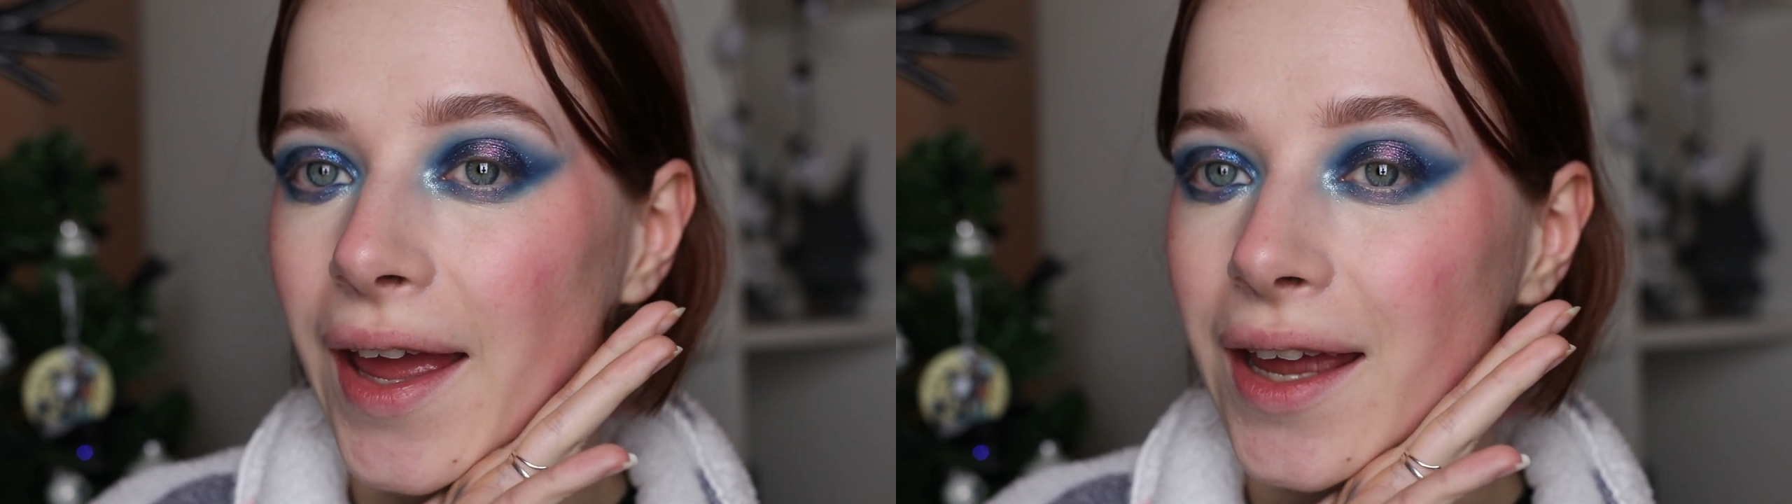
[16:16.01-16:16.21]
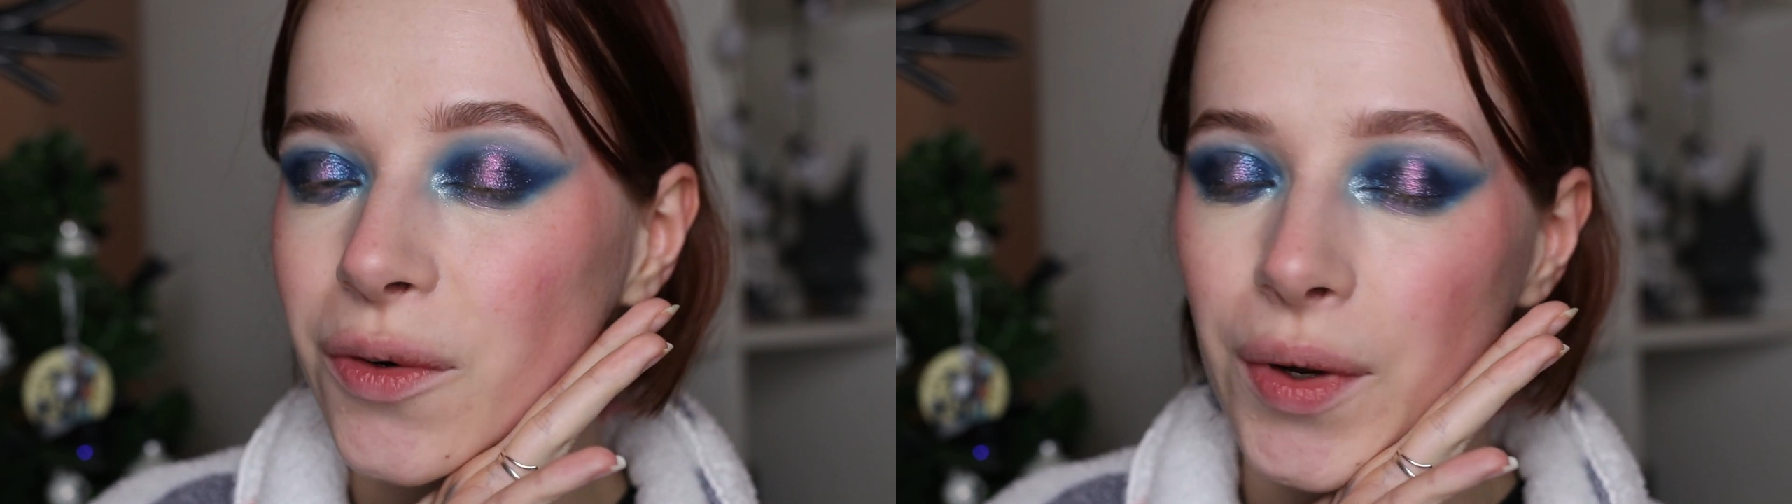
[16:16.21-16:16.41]

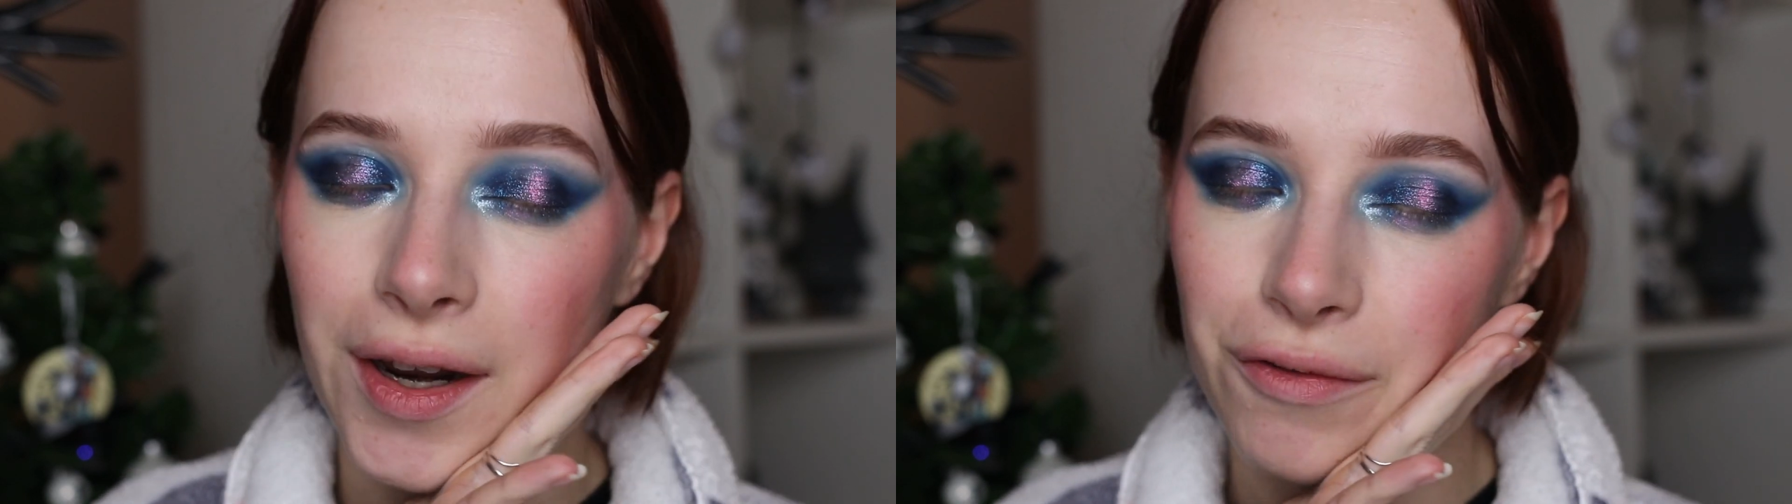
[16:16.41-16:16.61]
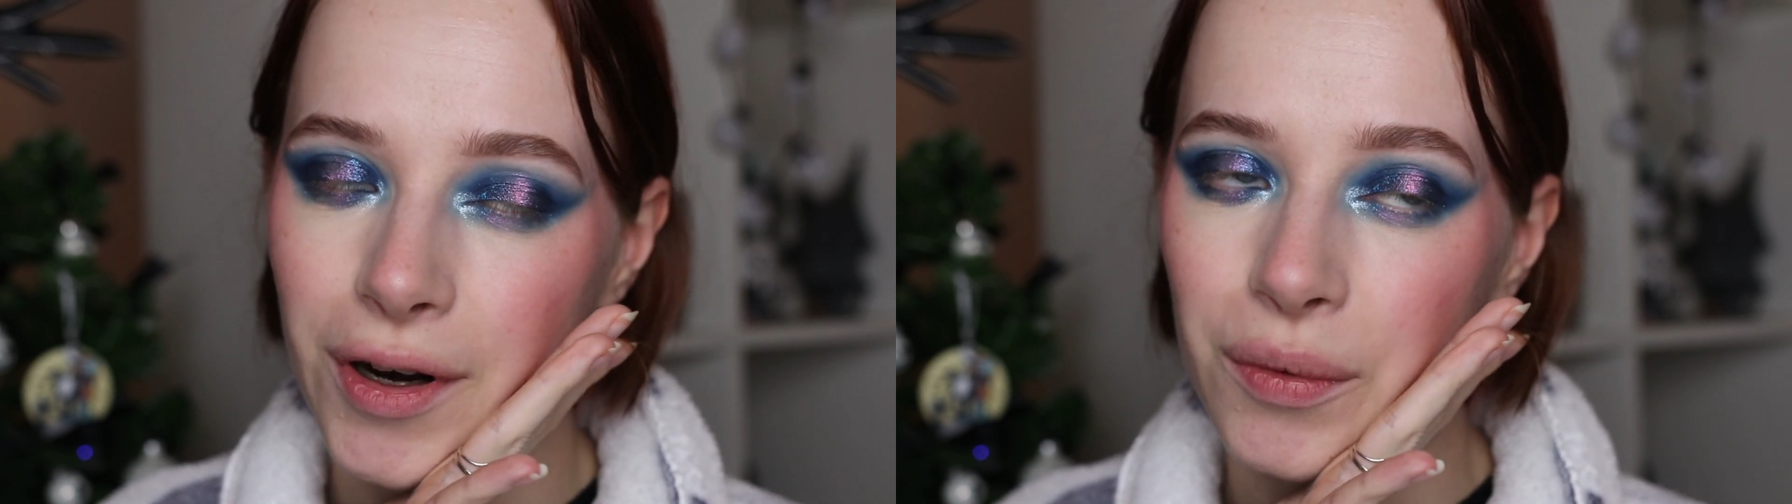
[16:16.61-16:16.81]
add
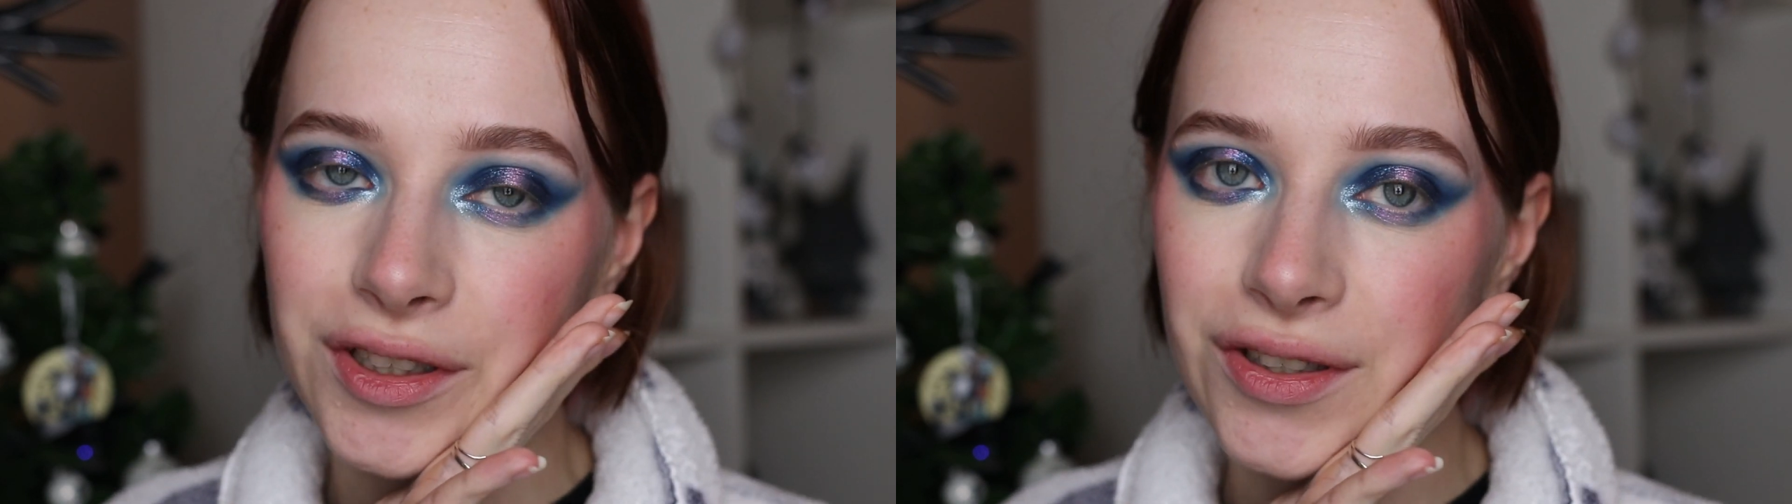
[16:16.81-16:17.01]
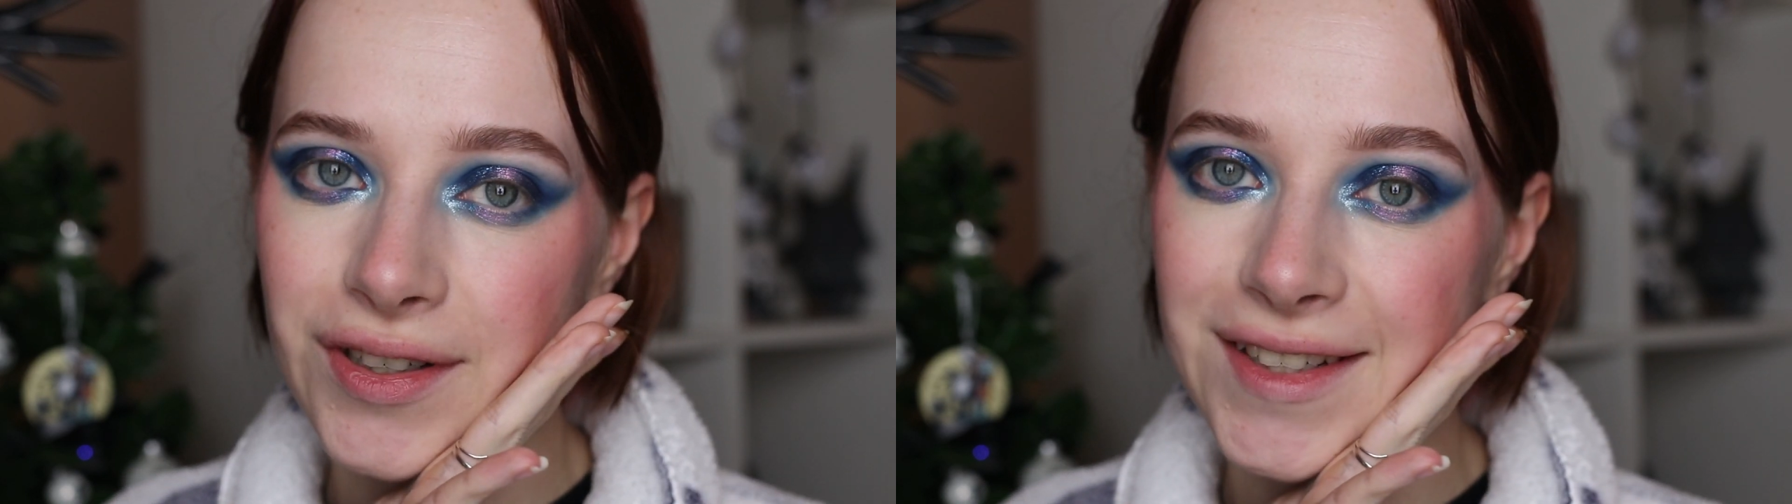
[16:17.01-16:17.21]
whatever I
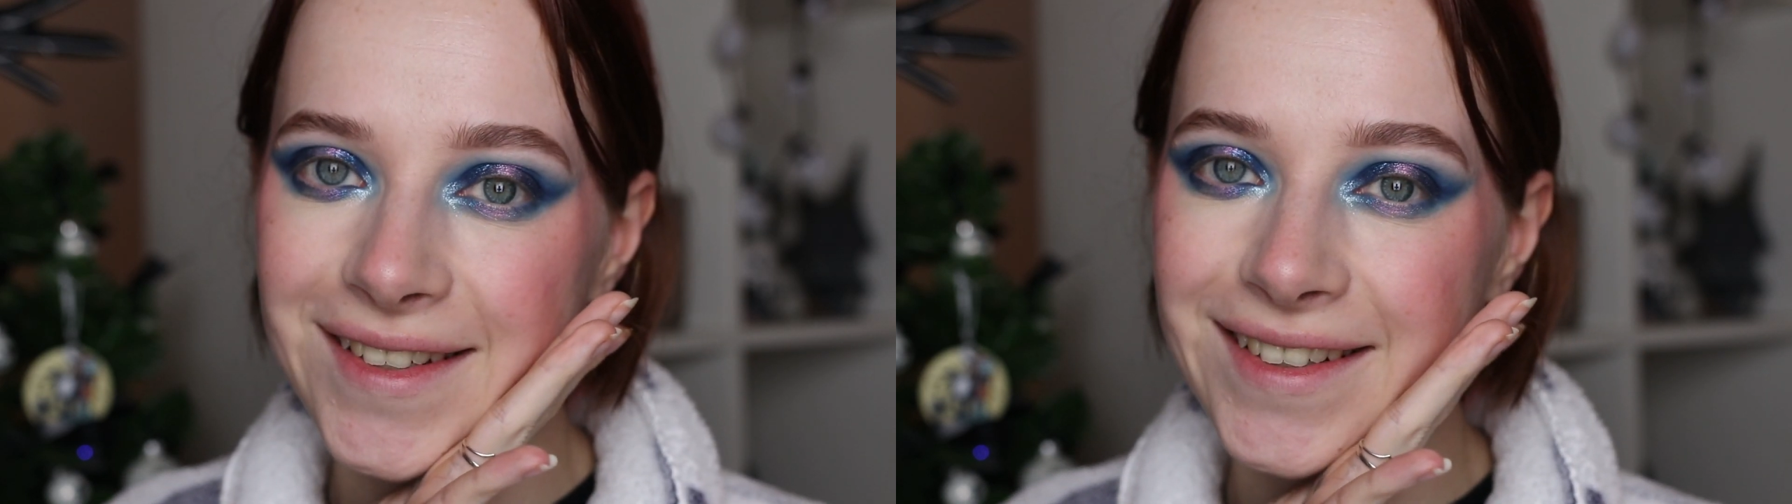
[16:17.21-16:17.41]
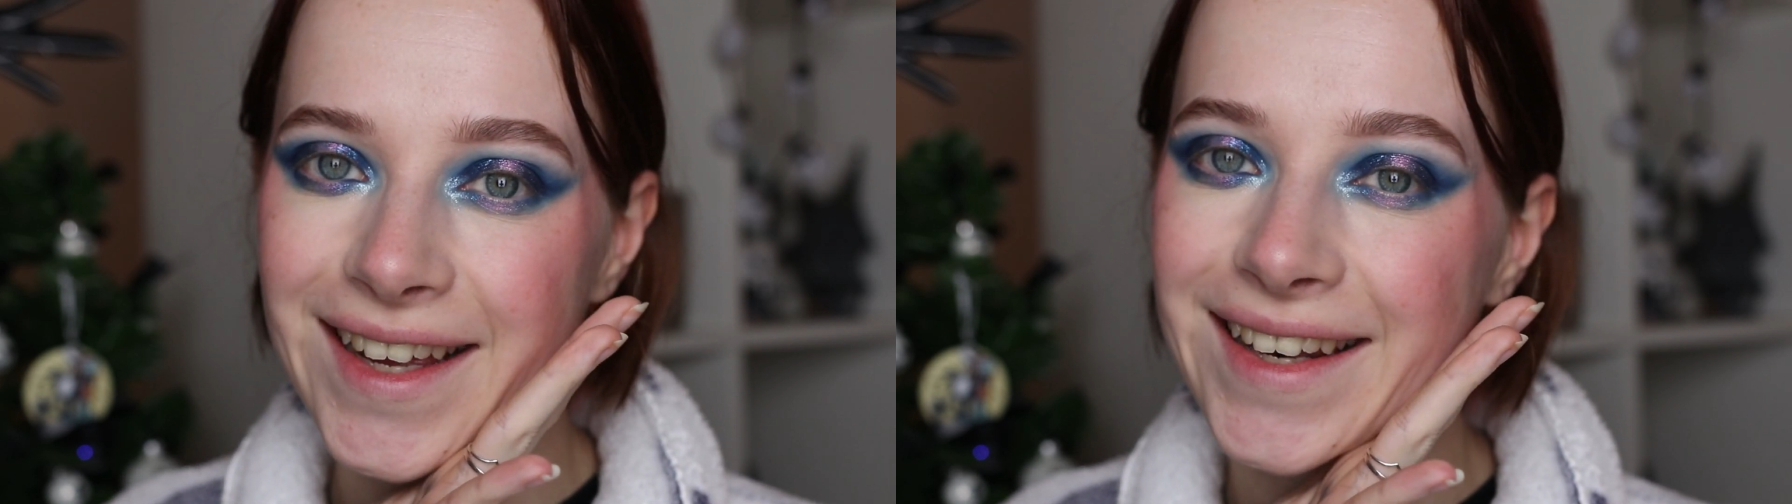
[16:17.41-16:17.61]
want to this look,